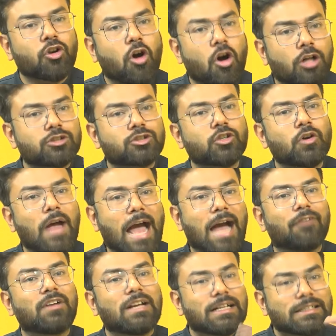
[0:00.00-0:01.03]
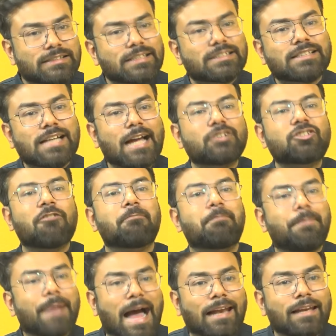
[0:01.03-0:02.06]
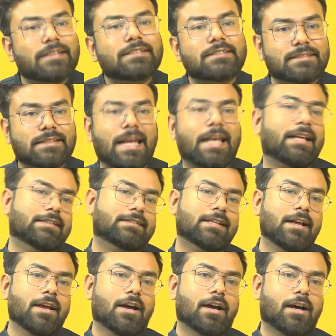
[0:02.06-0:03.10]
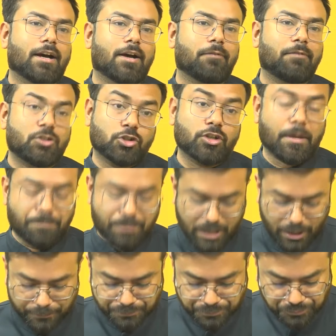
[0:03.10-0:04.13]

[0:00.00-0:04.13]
also have such kinds of balanced things which should appear.